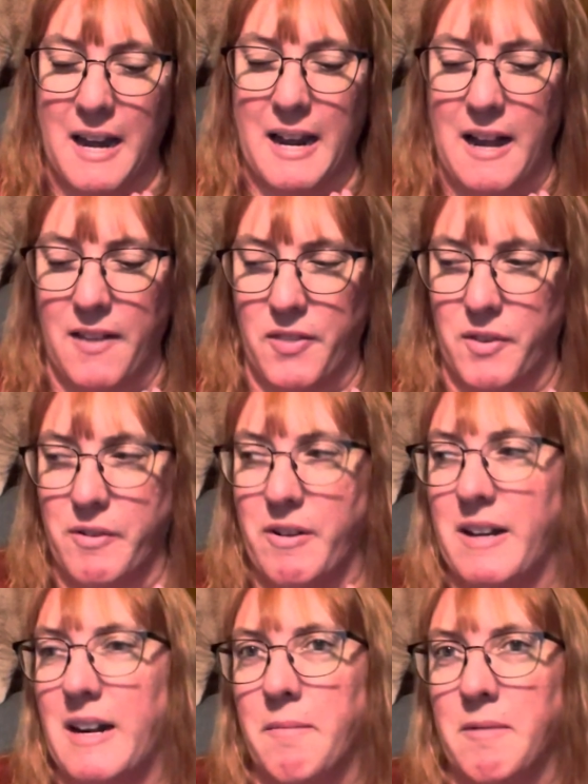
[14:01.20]
I got
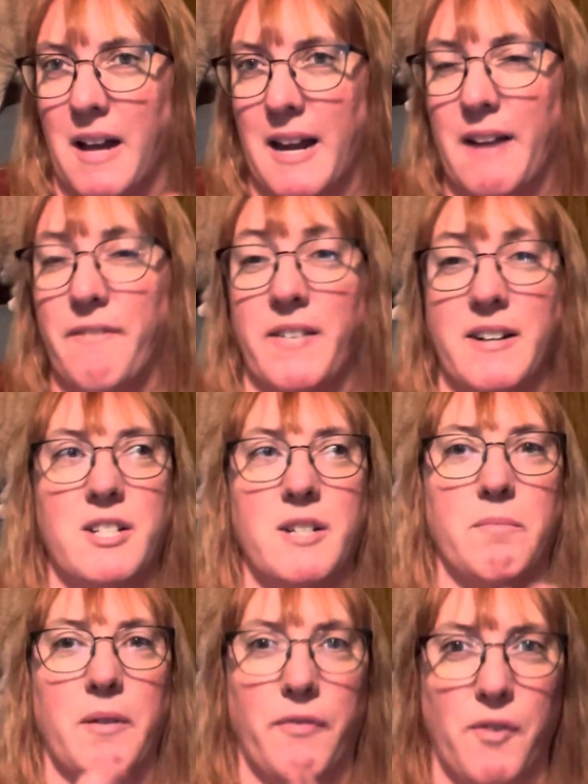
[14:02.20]
through it. I'm glad I finished
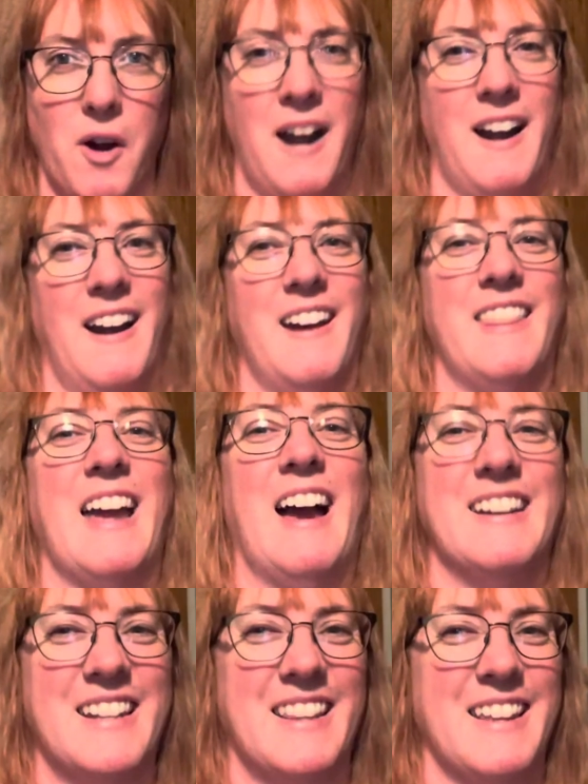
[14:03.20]
it before the
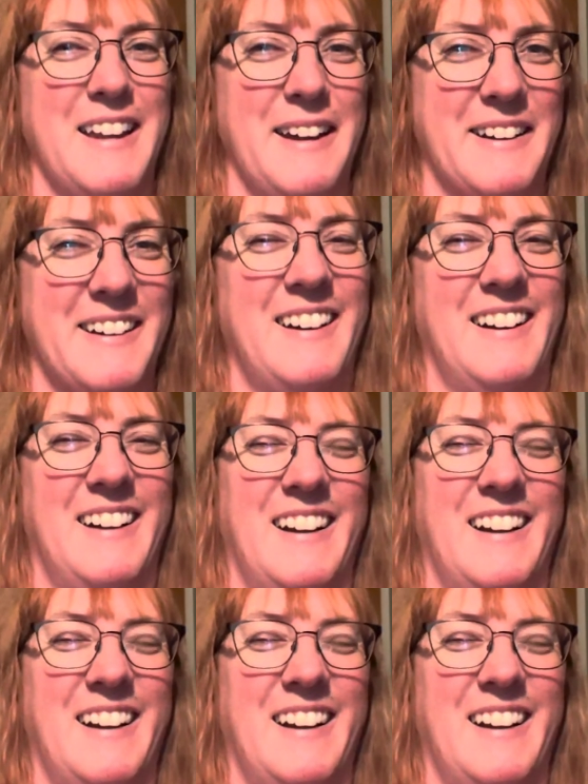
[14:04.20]
end of the year.